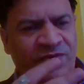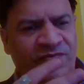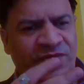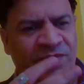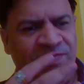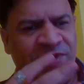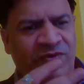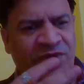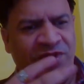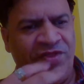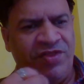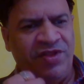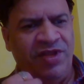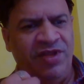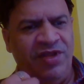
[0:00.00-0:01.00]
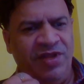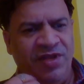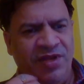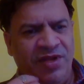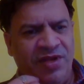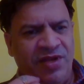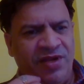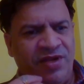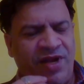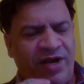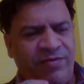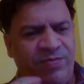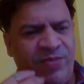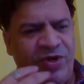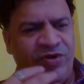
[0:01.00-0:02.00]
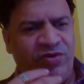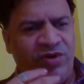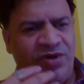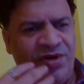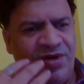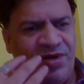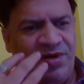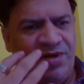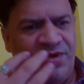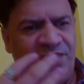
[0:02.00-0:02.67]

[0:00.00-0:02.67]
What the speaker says: 51C, that particular